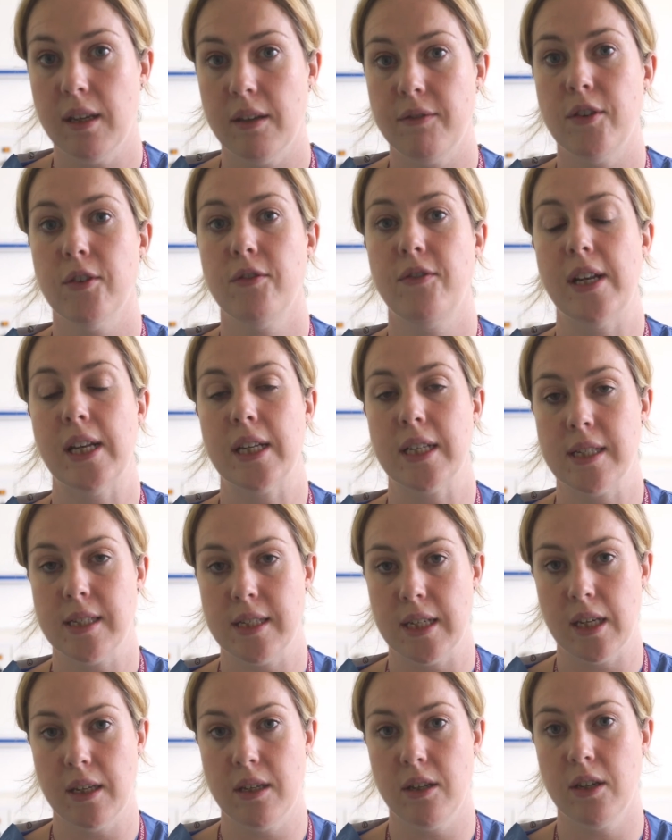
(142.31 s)
If you're feeling
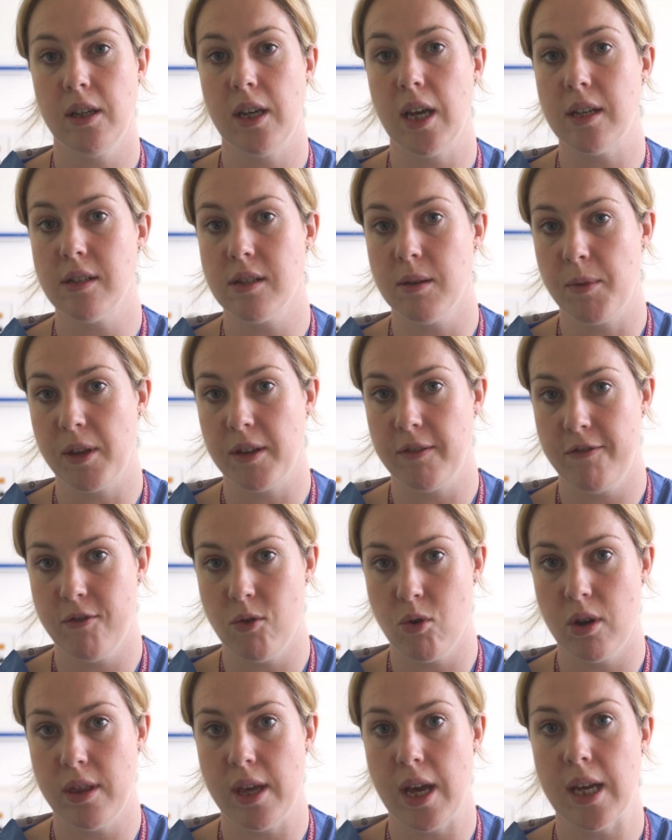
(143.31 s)
sick, you can get something
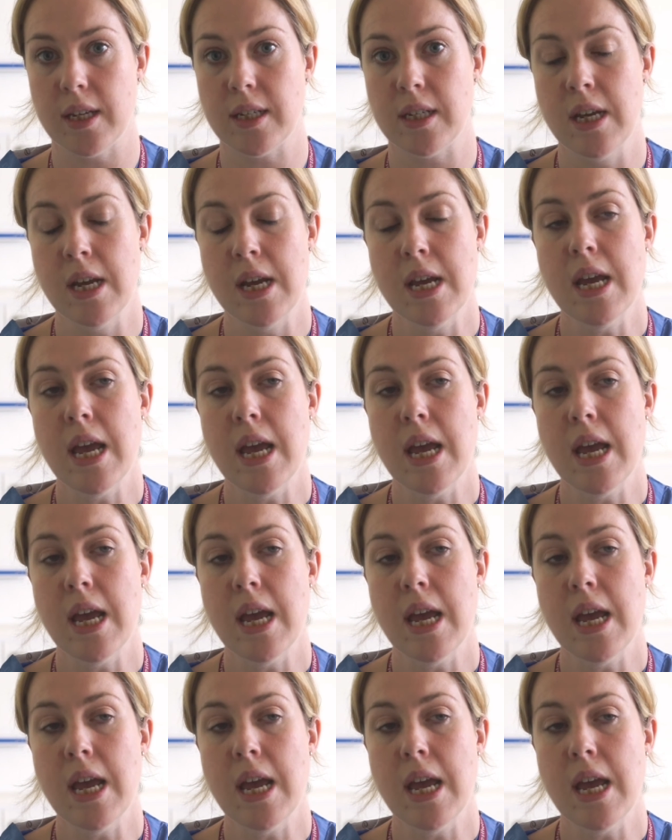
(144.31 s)
for that.